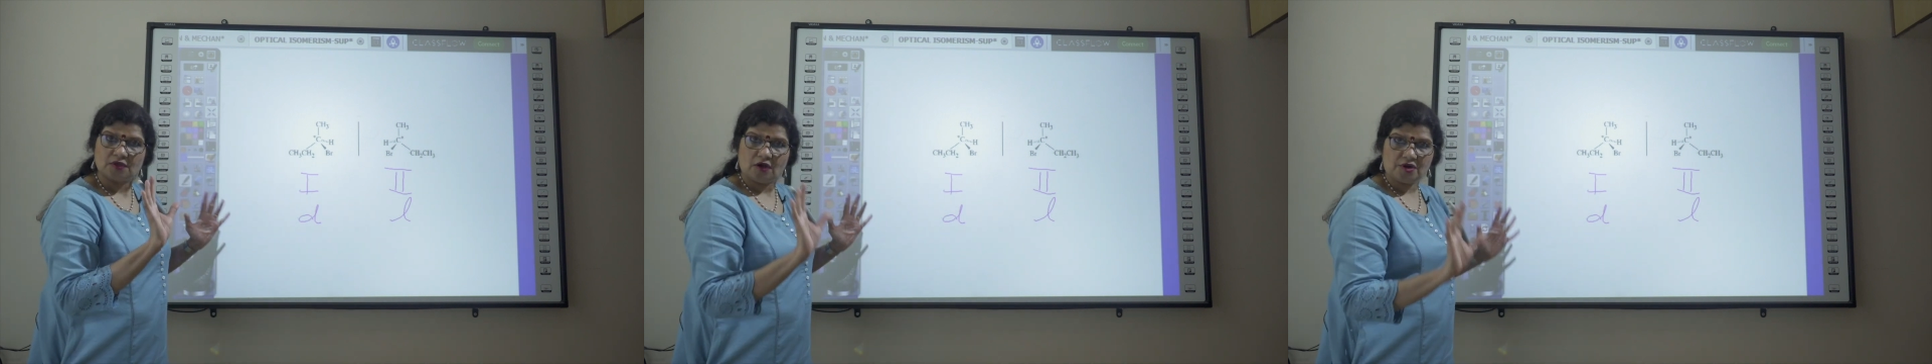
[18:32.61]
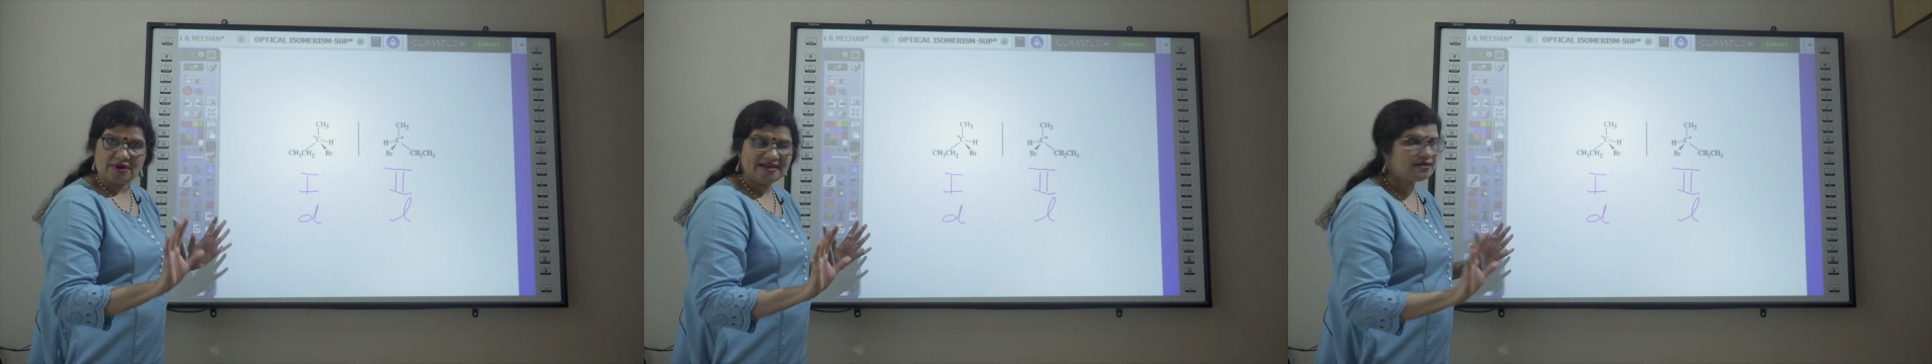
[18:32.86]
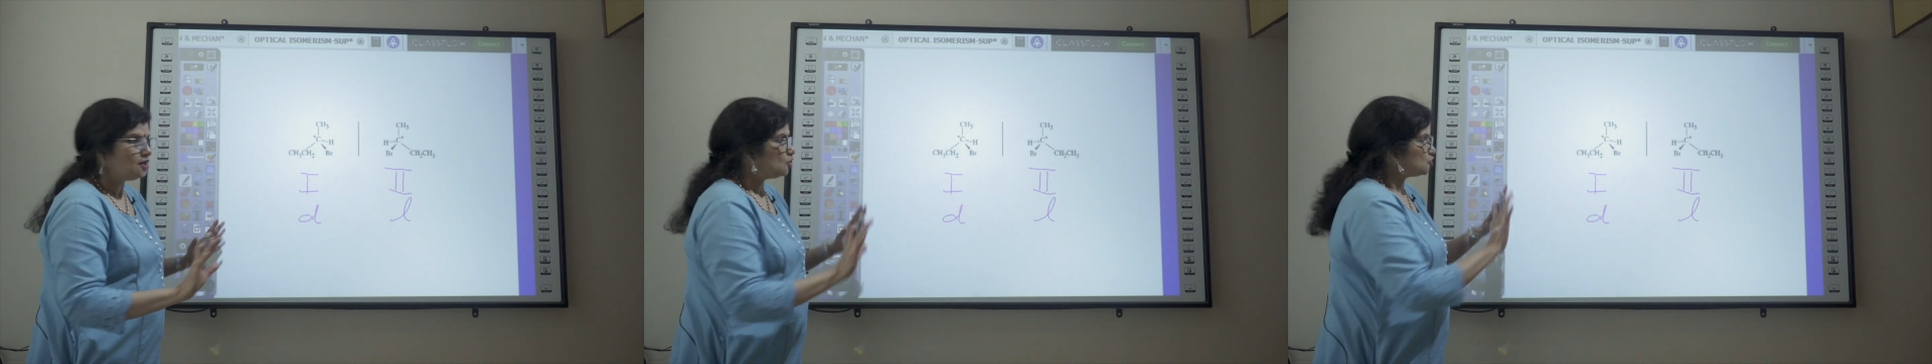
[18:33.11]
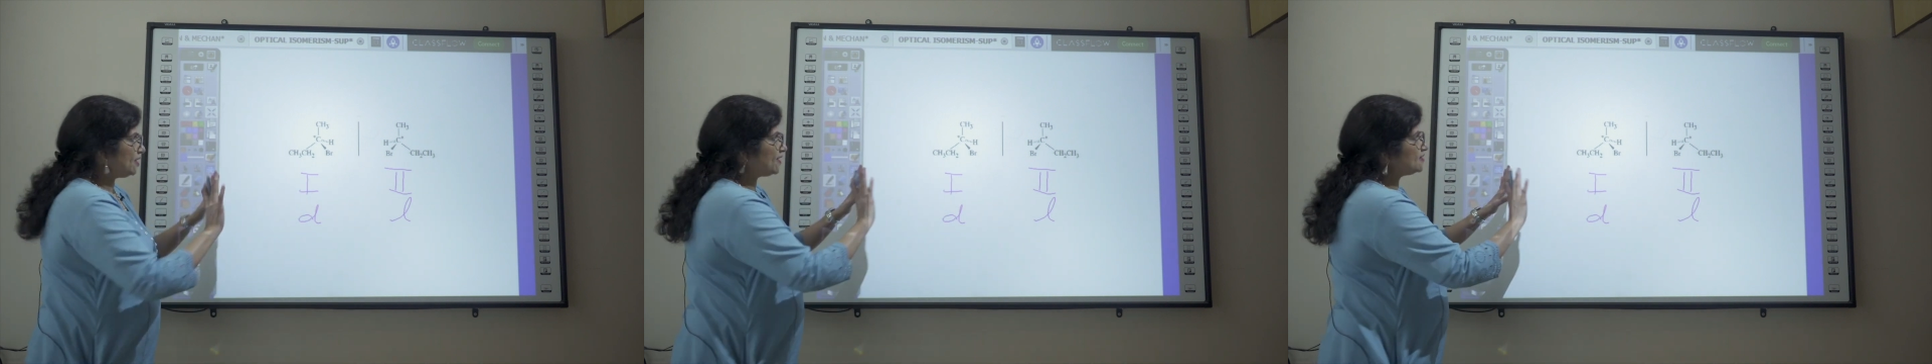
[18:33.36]
Alright?
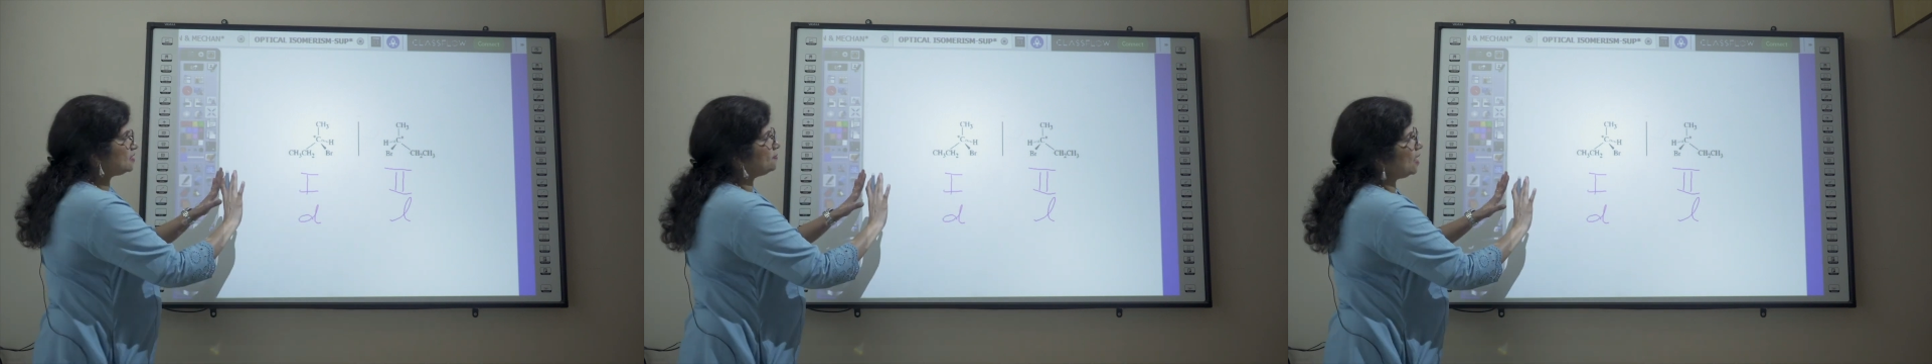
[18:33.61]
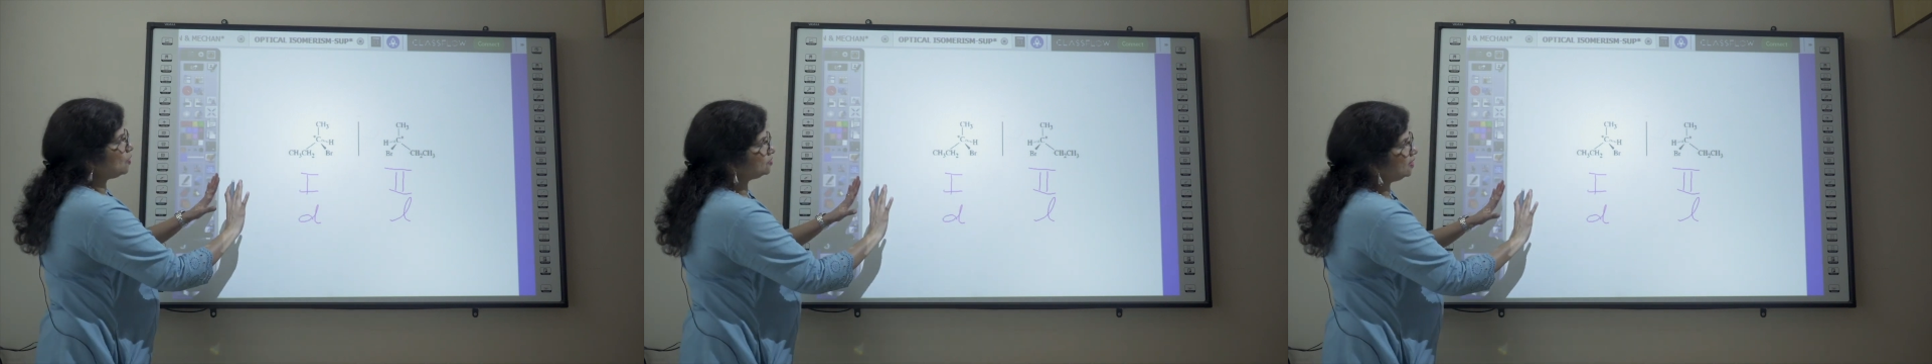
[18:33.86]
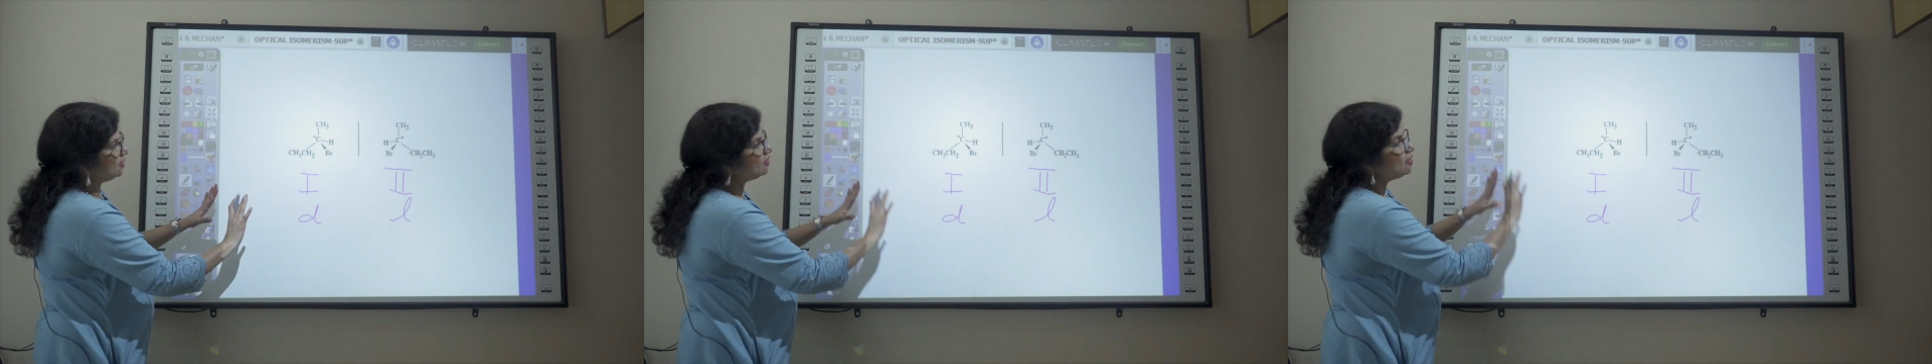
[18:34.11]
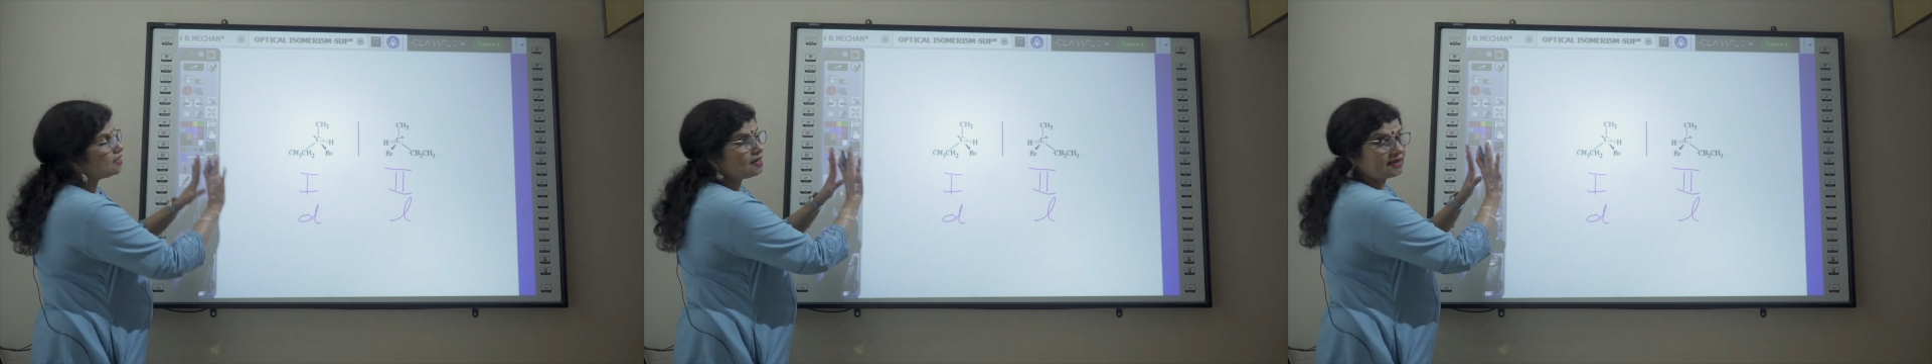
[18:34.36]
So that is about
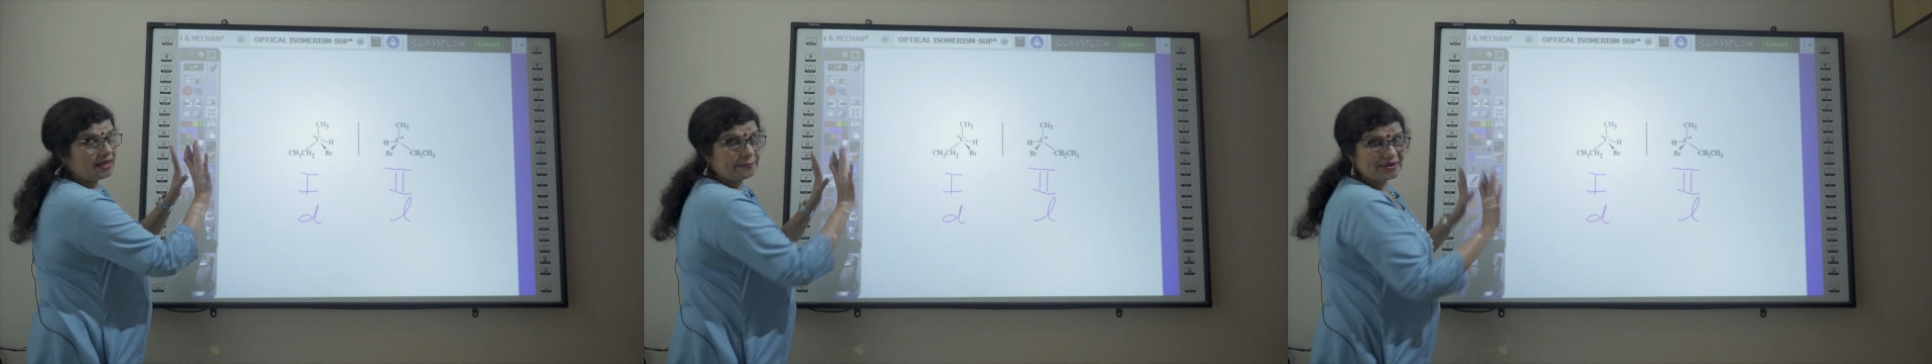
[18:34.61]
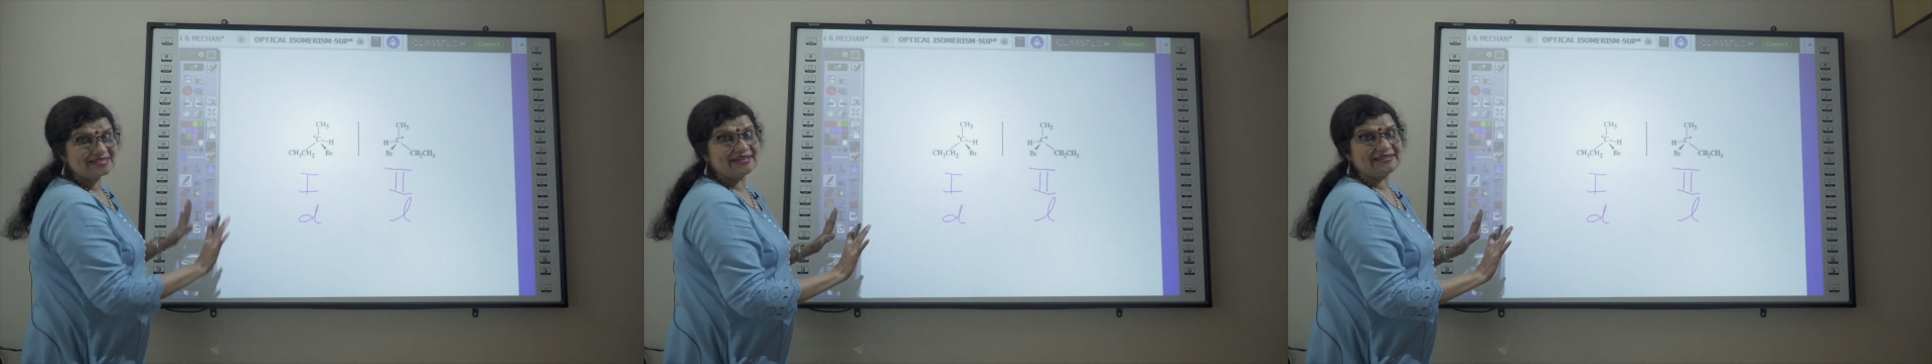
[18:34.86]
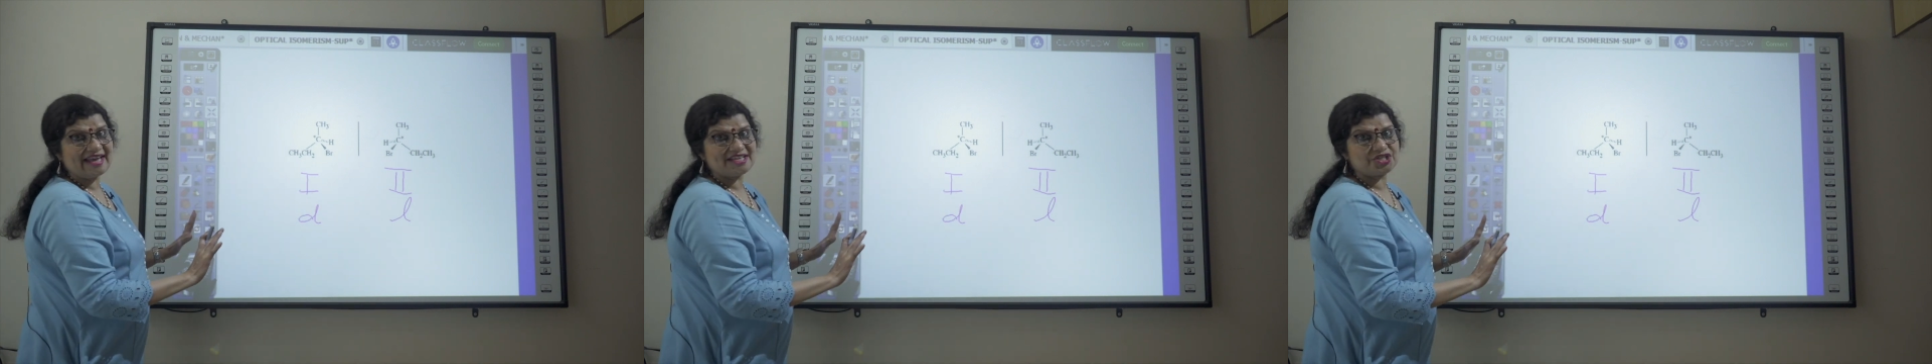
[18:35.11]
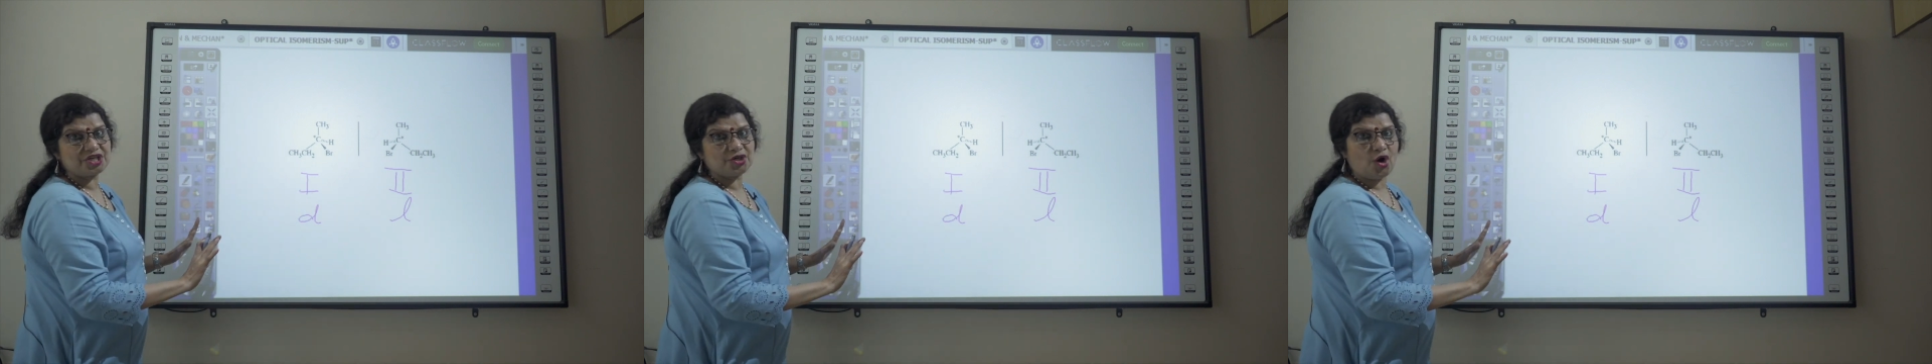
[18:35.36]
the
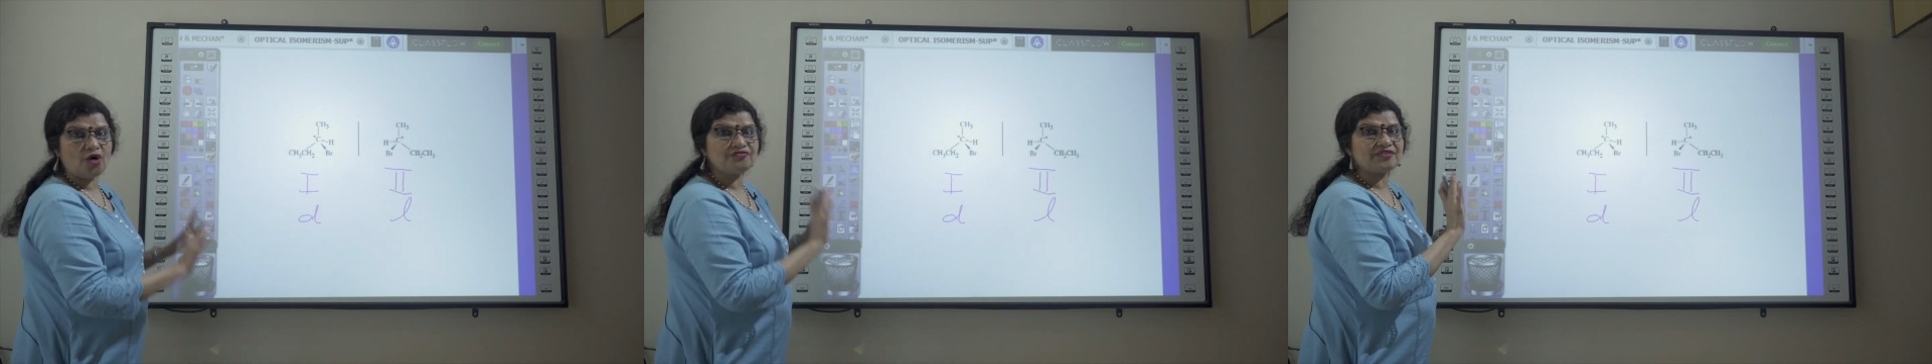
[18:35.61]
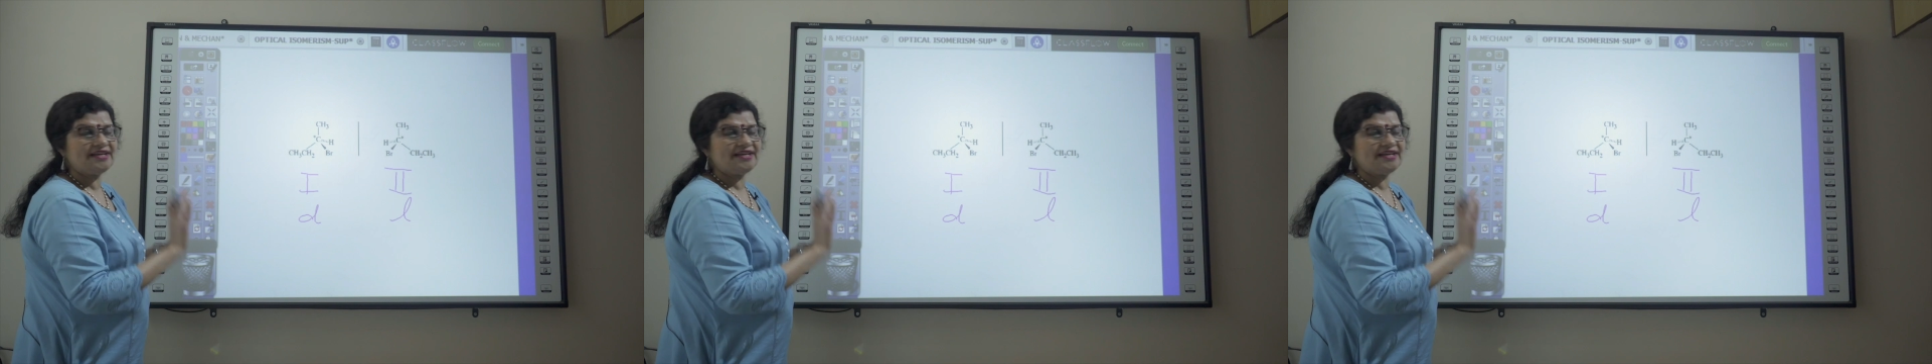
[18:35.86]
representation of